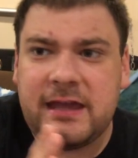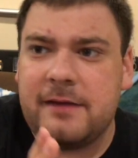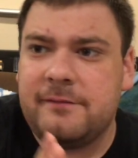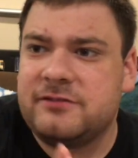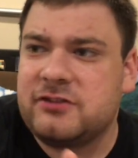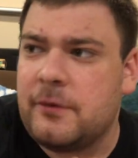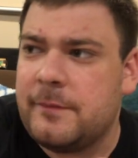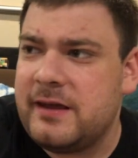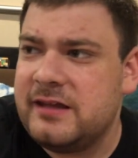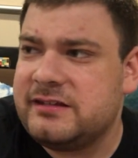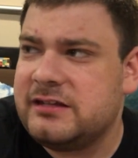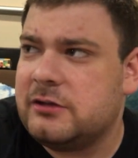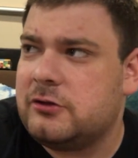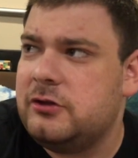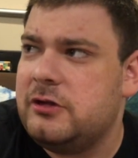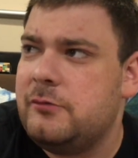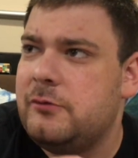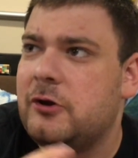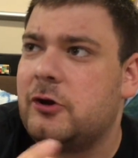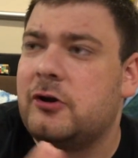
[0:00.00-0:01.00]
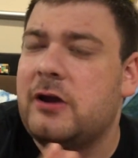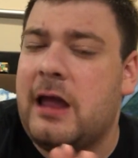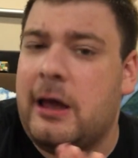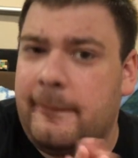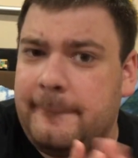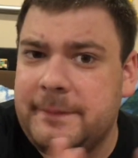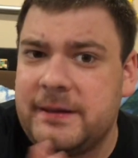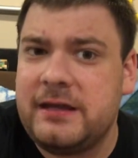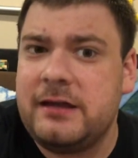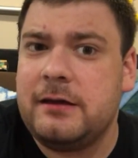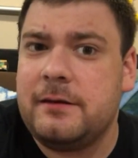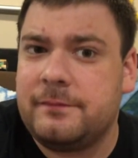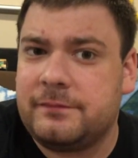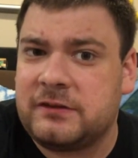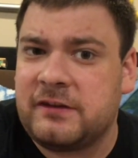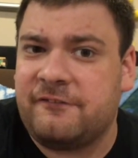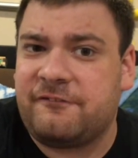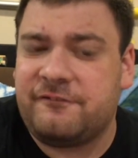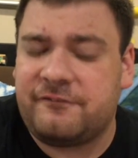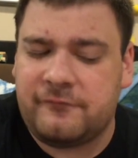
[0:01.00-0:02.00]
So basically, we are
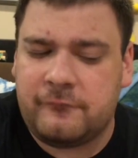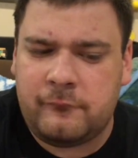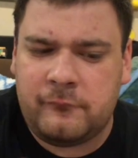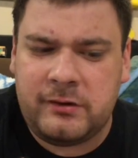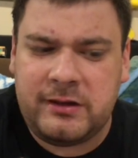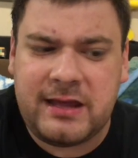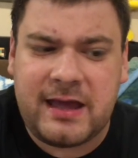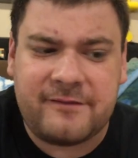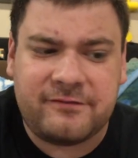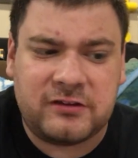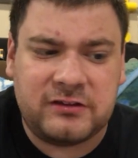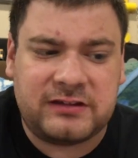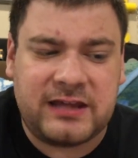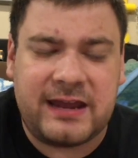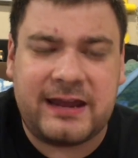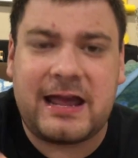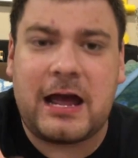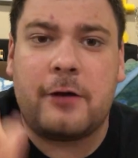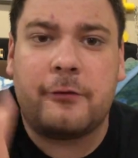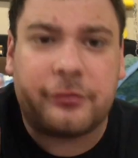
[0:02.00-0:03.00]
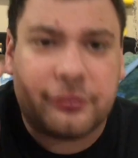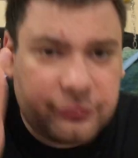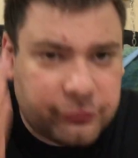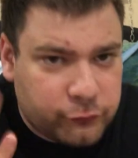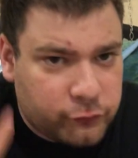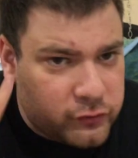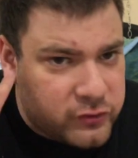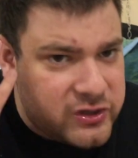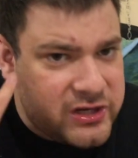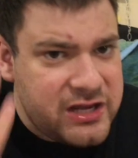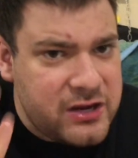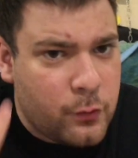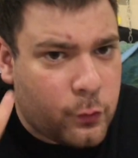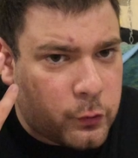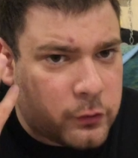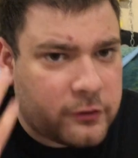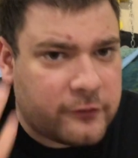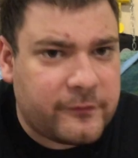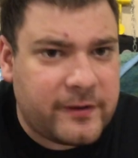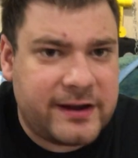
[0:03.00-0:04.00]
we have to take out 3
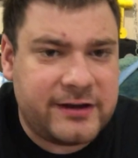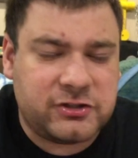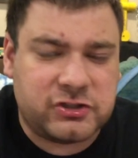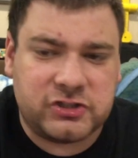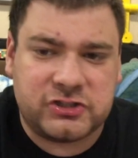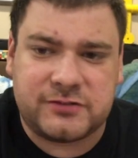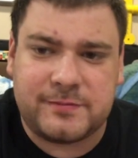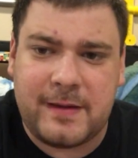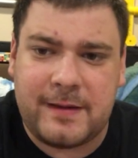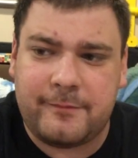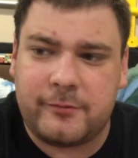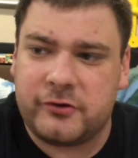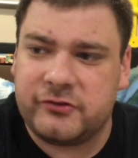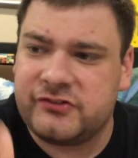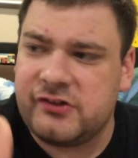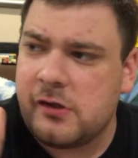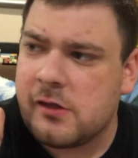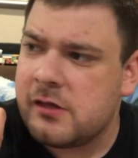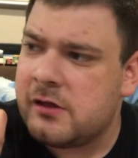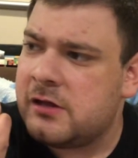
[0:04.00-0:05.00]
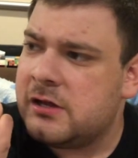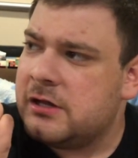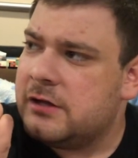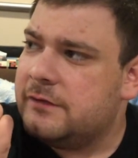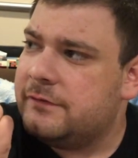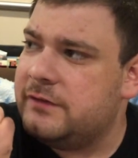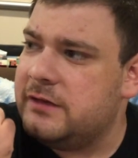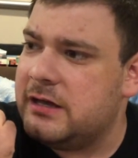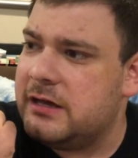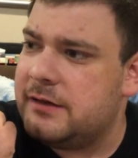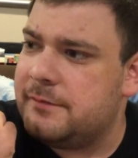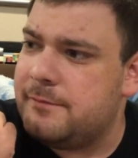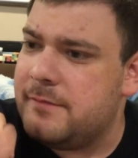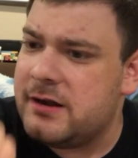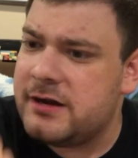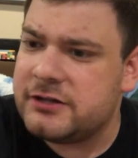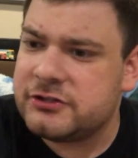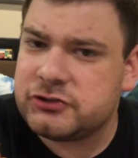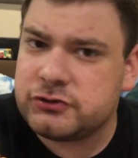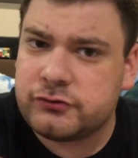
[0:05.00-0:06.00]
Order of Ancients members: the
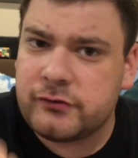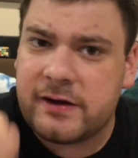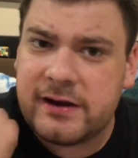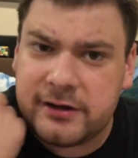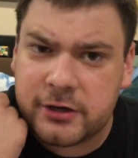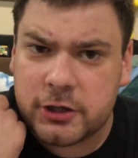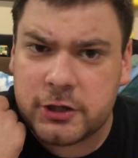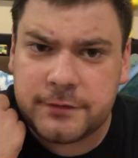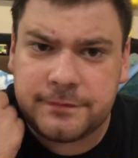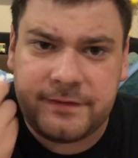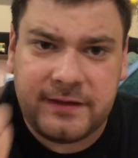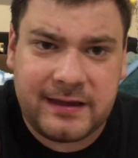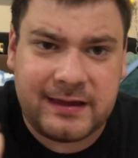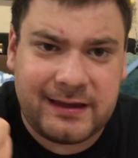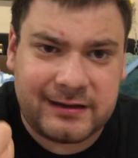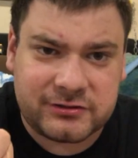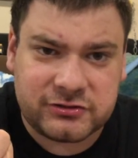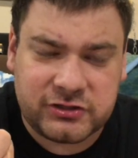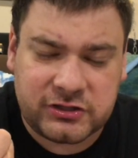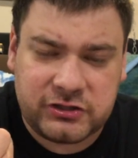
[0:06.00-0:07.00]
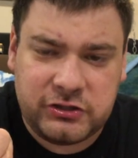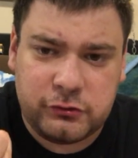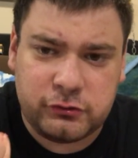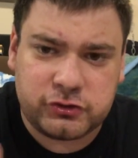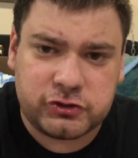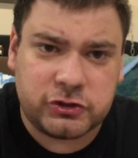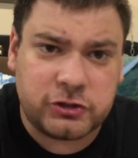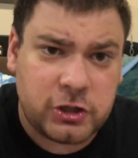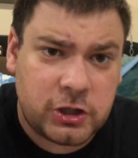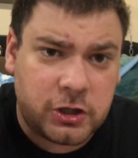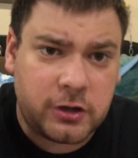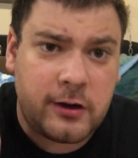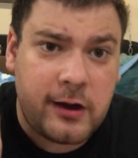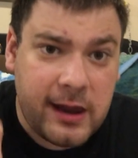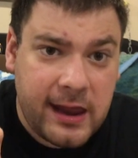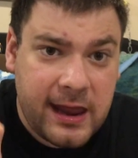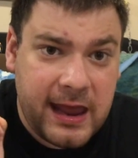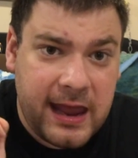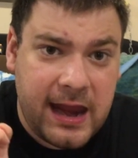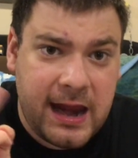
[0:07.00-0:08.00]
Administrator, the Executioner,
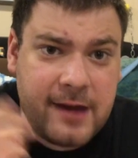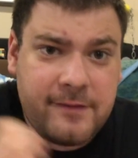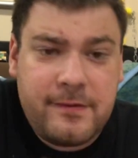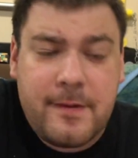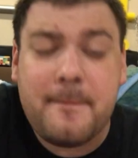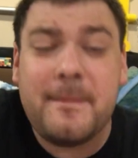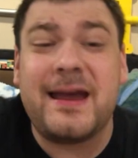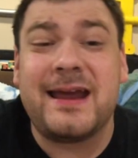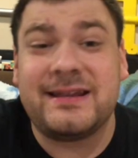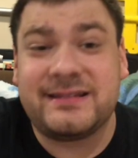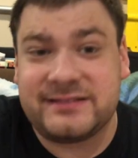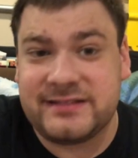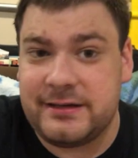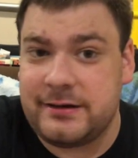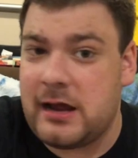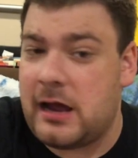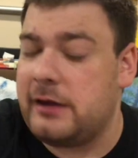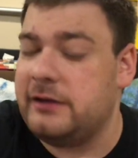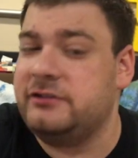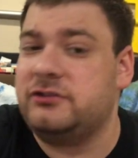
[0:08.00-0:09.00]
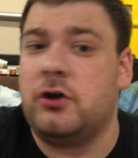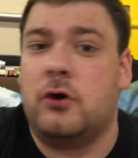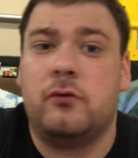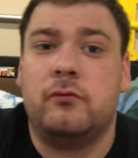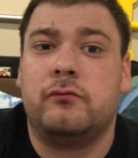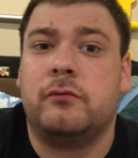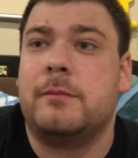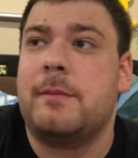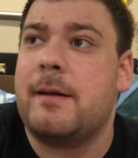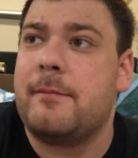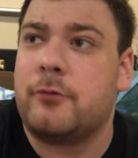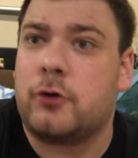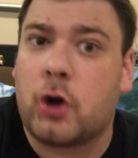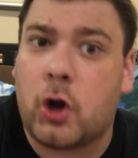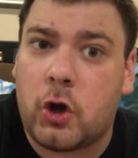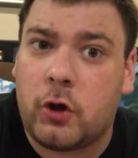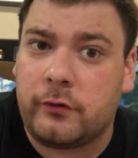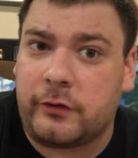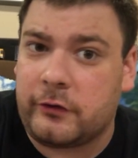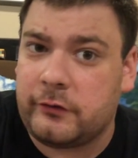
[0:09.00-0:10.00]
and the Mason. I don't remember
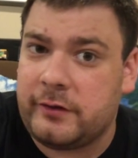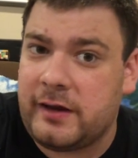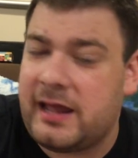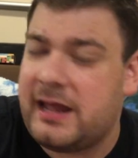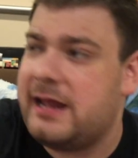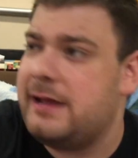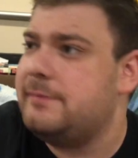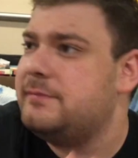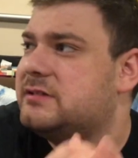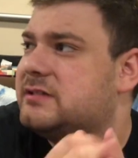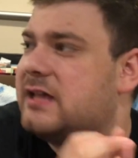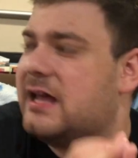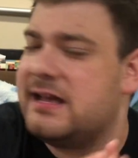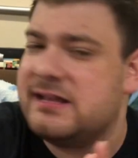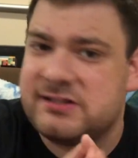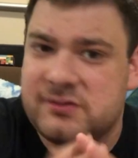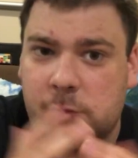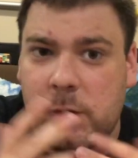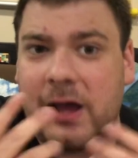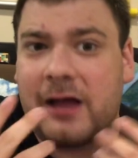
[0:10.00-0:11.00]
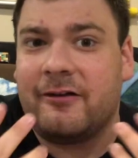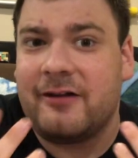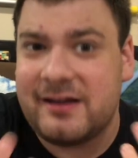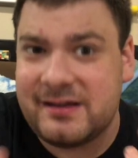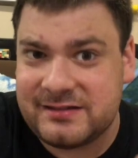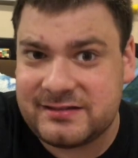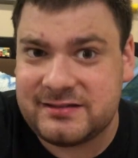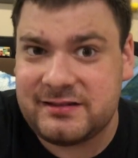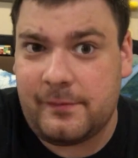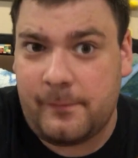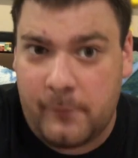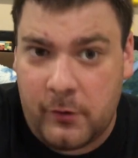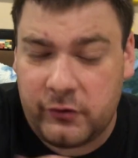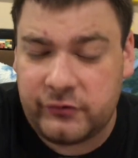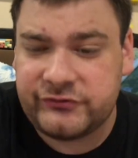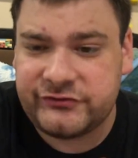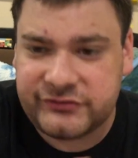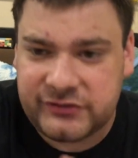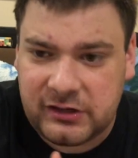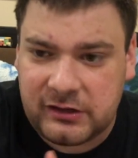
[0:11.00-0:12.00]
all their names, as well as
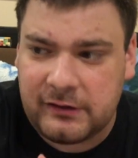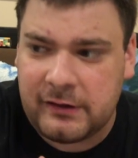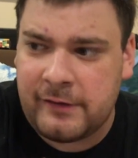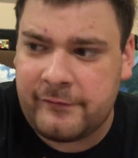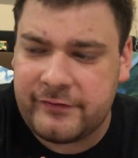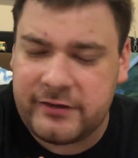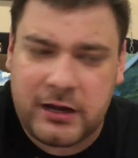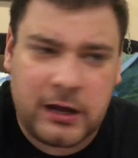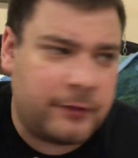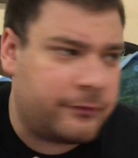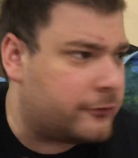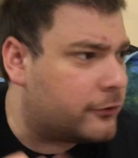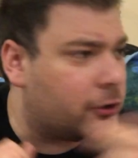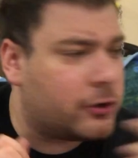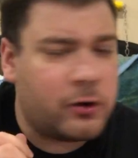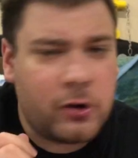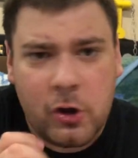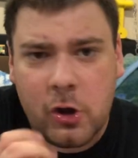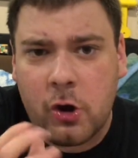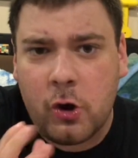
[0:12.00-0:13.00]
most of the other